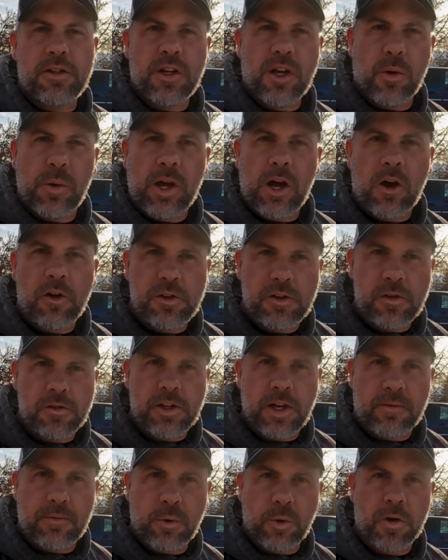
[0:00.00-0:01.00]
You know, we all use
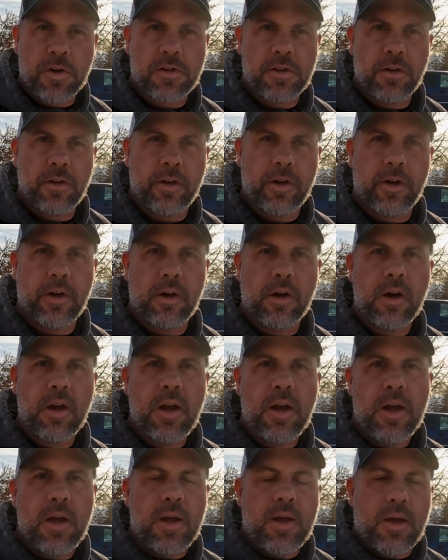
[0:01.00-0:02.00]
that four-cylinder
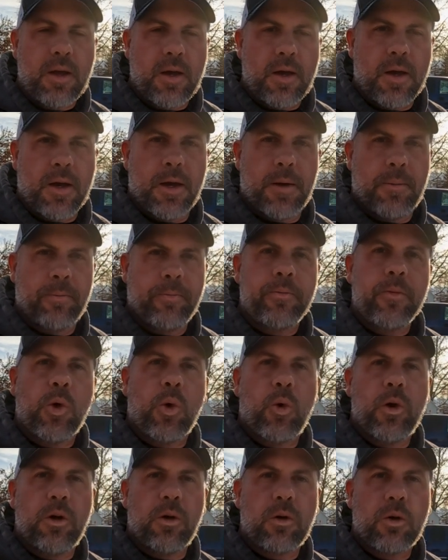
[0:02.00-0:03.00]

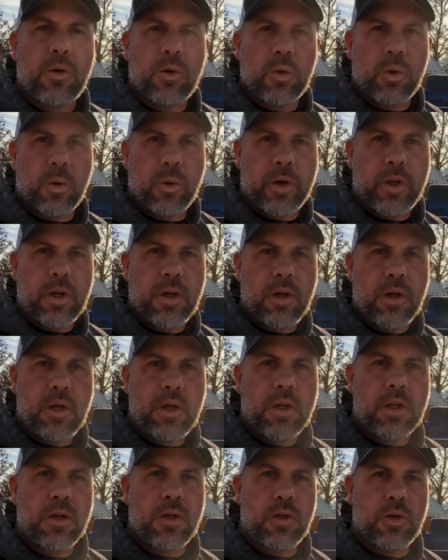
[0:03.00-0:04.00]
oil-cooled
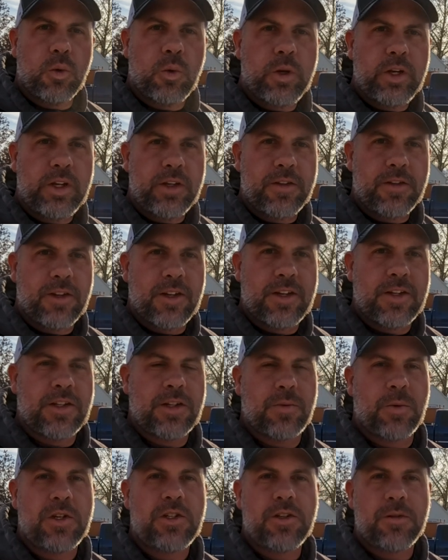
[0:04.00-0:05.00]
Deutz
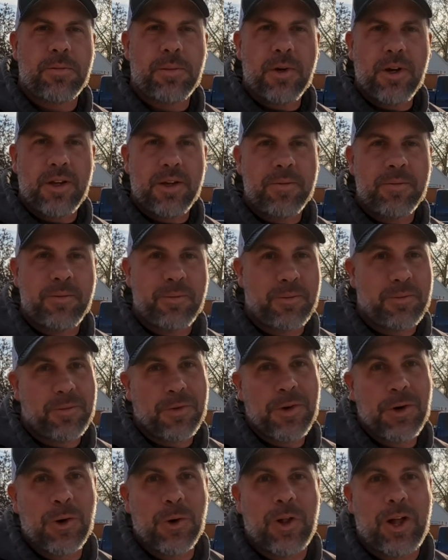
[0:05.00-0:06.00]
engine, which is pretty
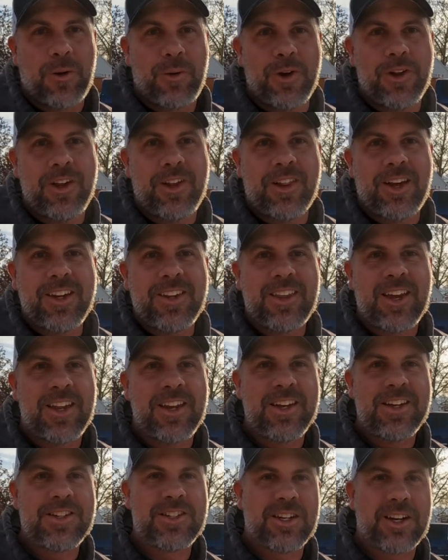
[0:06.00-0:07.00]
cool. I really like that
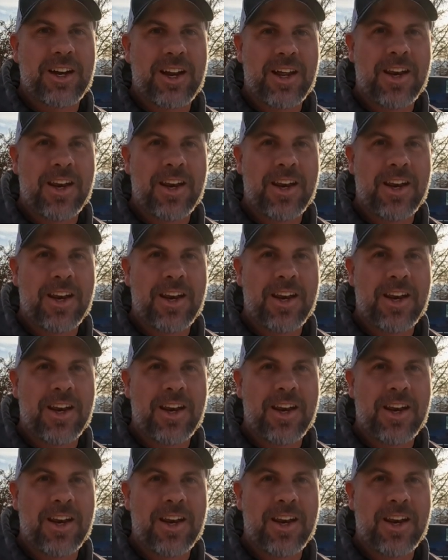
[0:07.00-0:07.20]
engine.